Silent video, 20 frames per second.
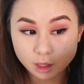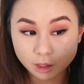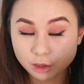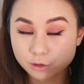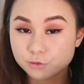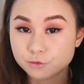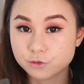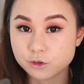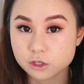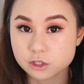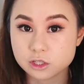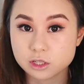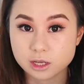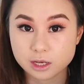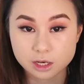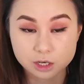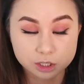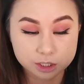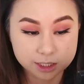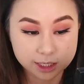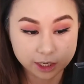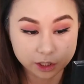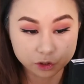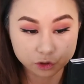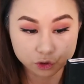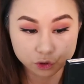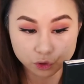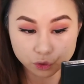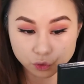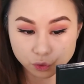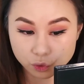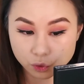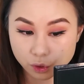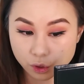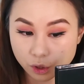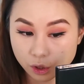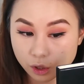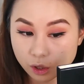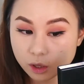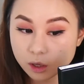the first layer tend to
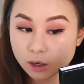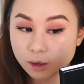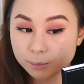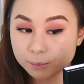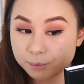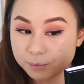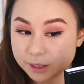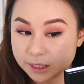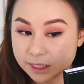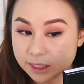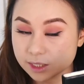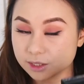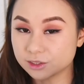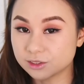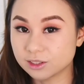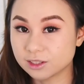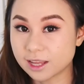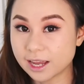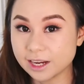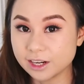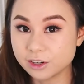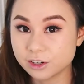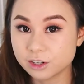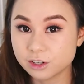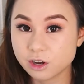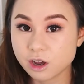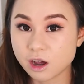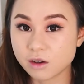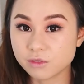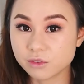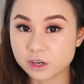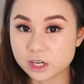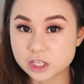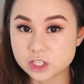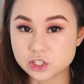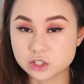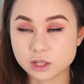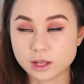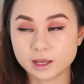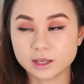be lighter
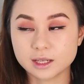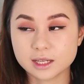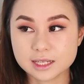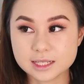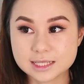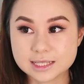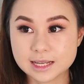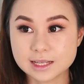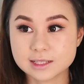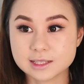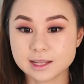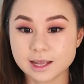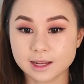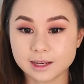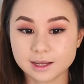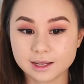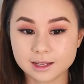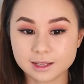coverage, like in the sense that